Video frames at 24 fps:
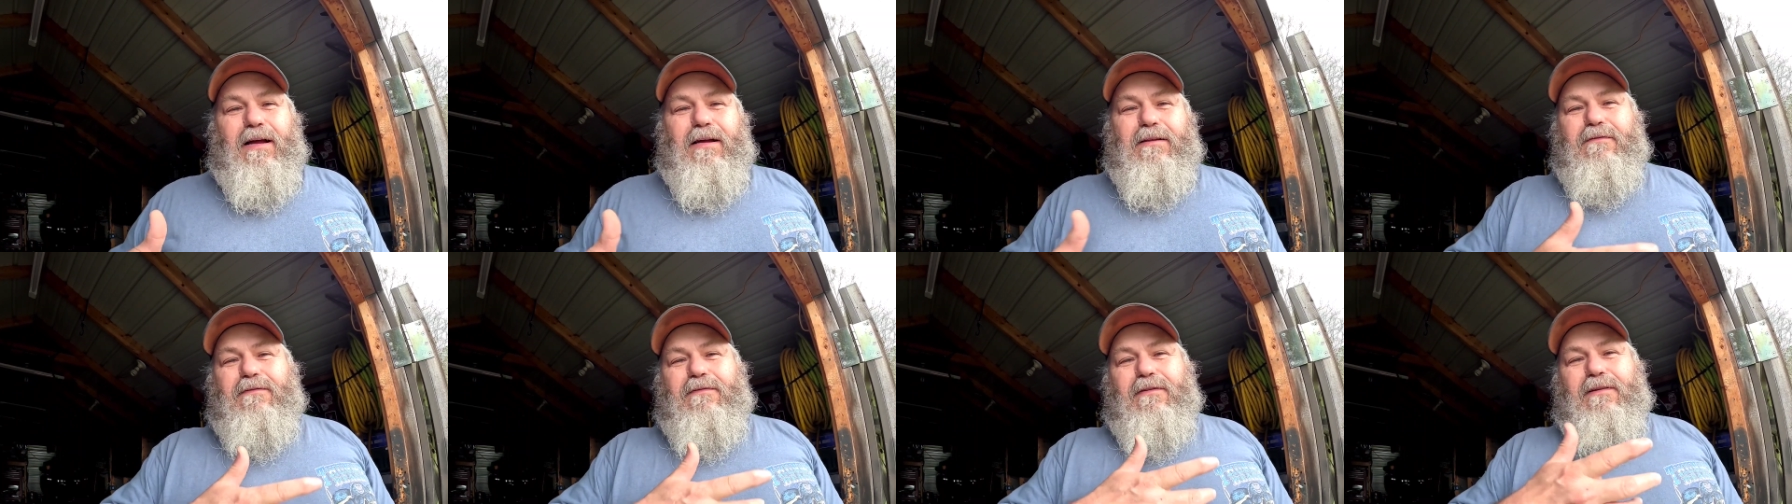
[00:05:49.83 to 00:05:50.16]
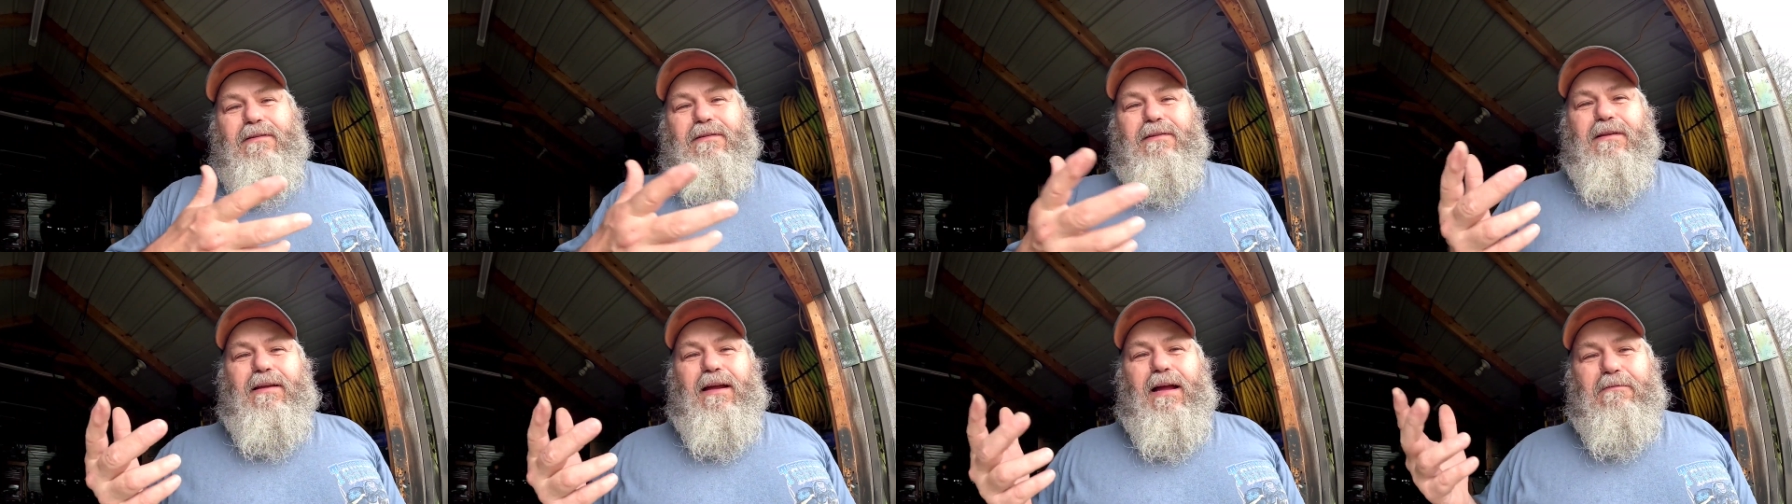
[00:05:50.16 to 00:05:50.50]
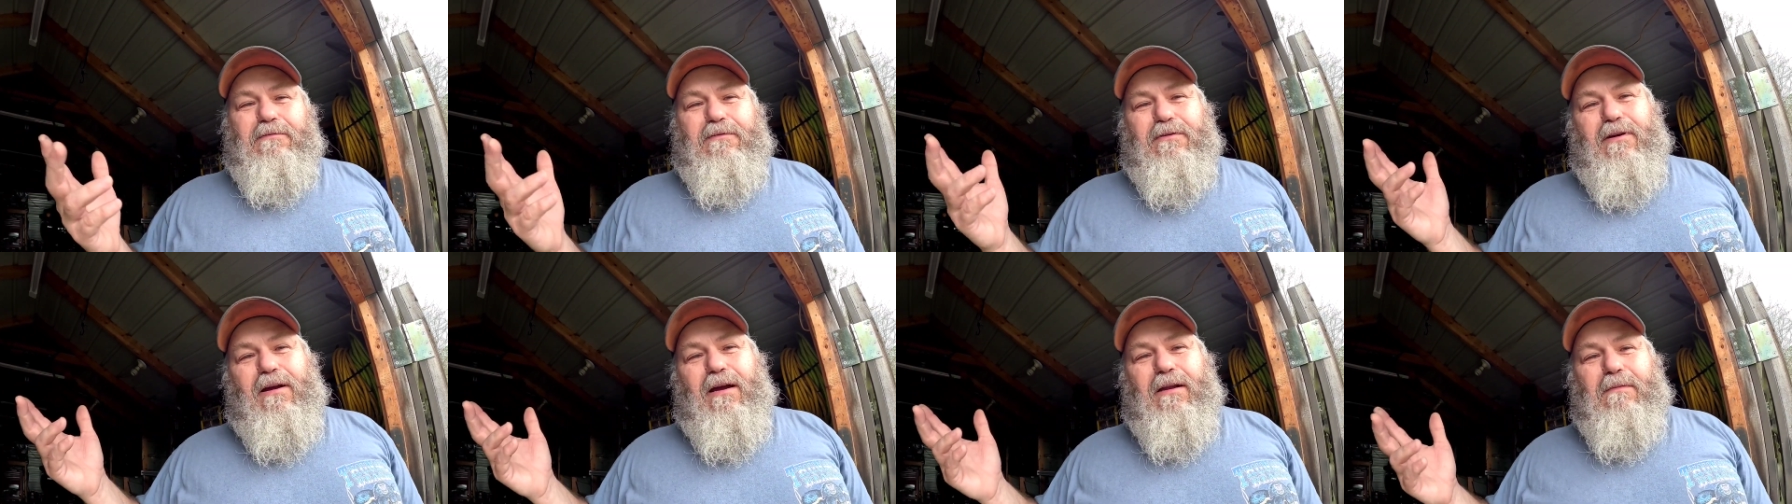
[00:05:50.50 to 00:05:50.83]
I was, fixing, I
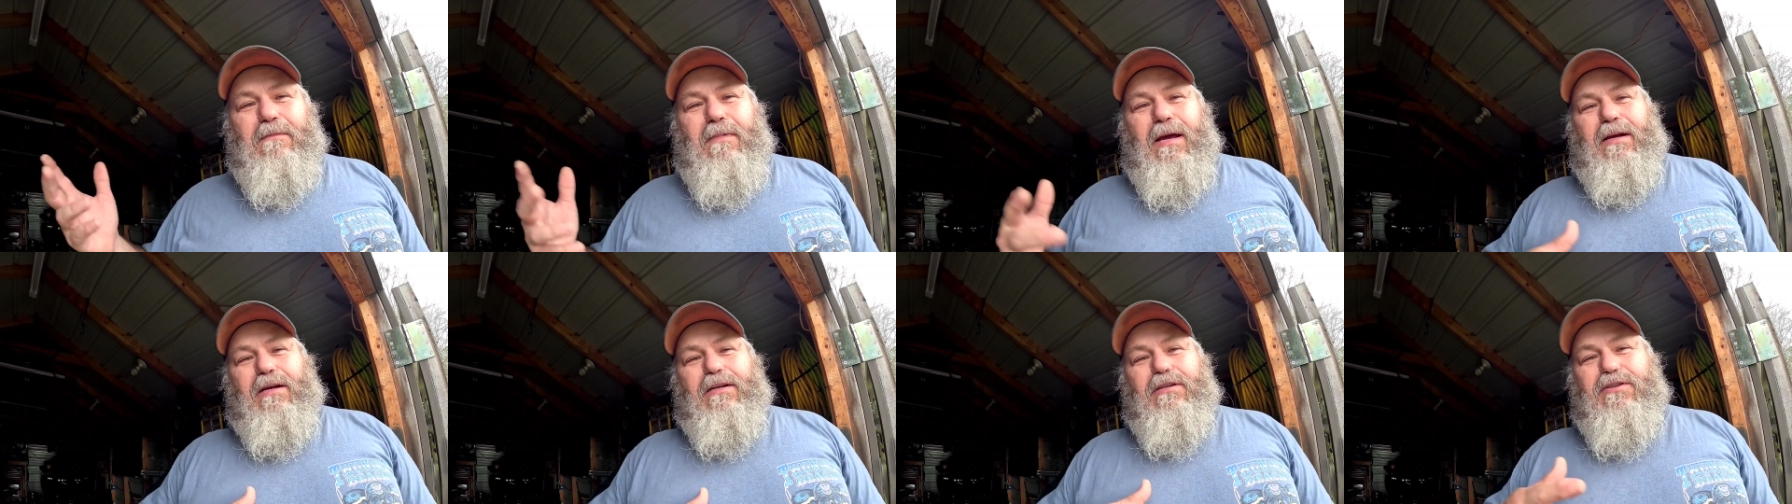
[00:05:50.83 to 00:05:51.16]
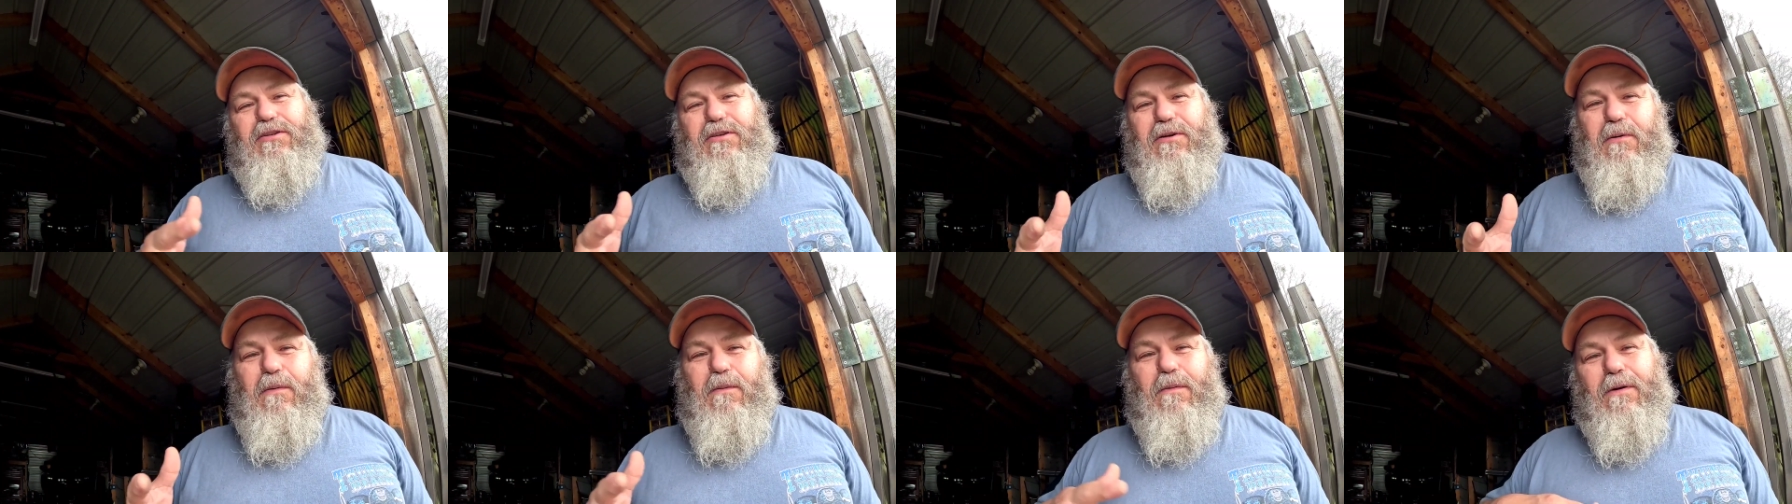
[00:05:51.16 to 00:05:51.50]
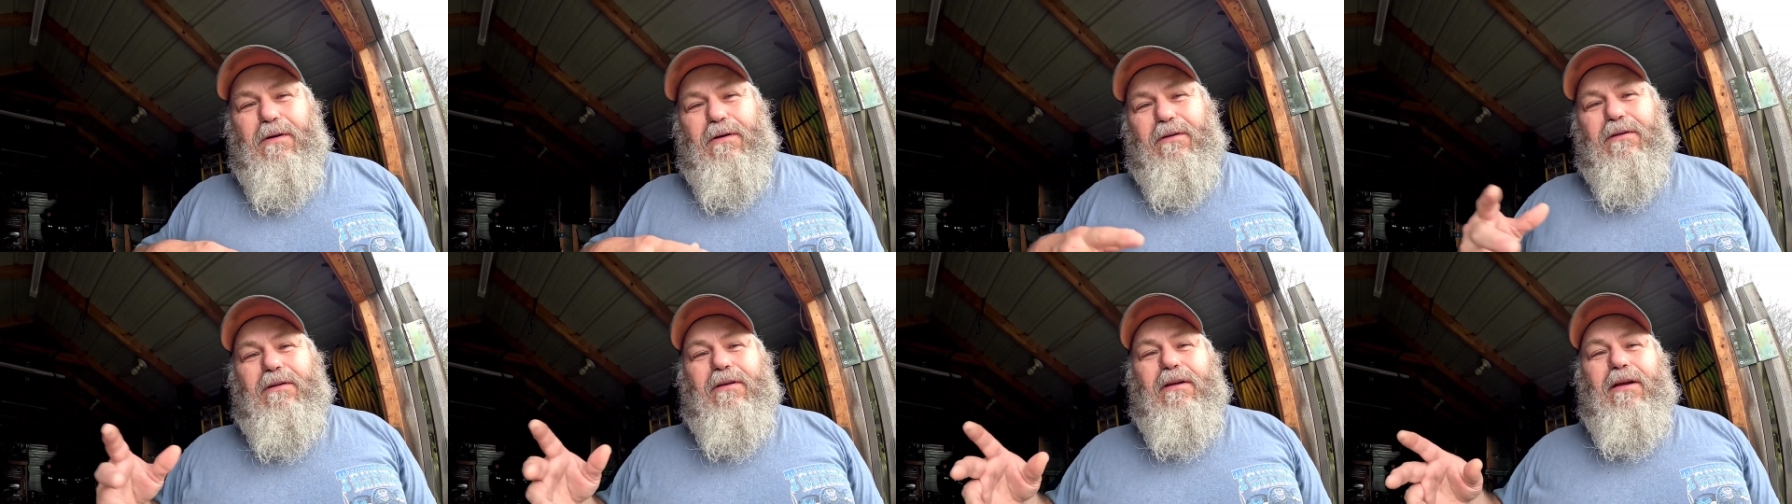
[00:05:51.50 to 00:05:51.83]
was trying to make it
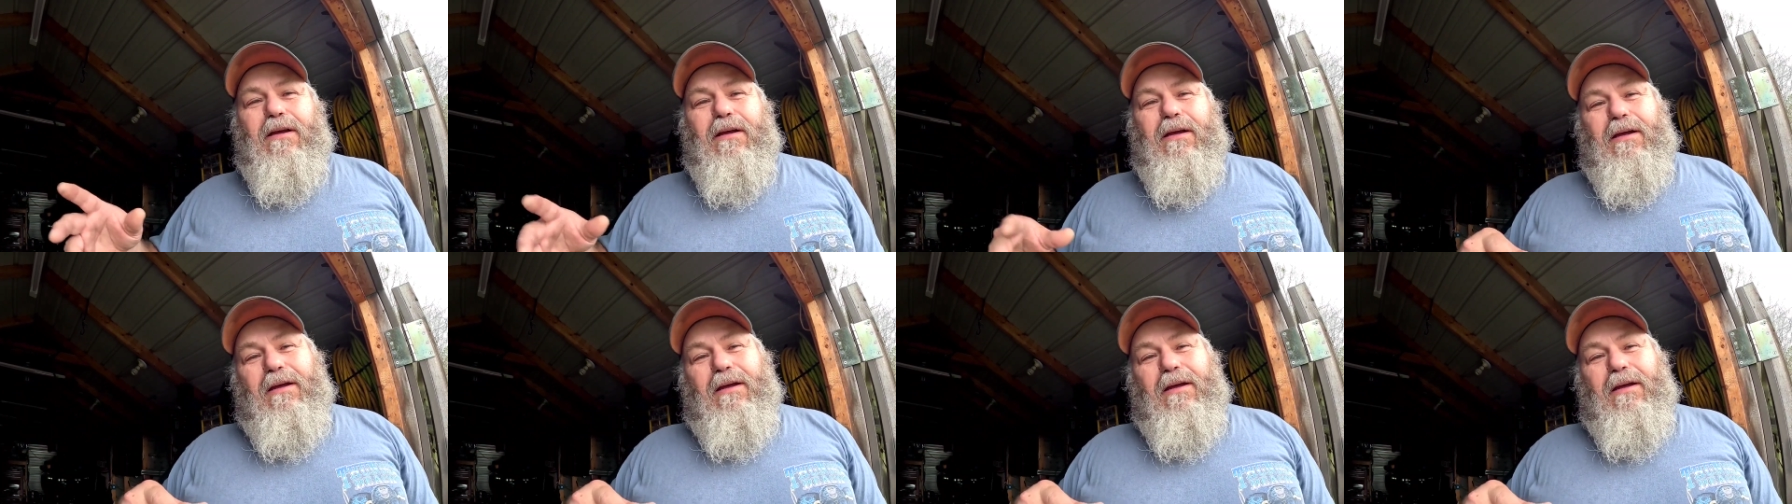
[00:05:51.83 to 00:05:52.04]
short, and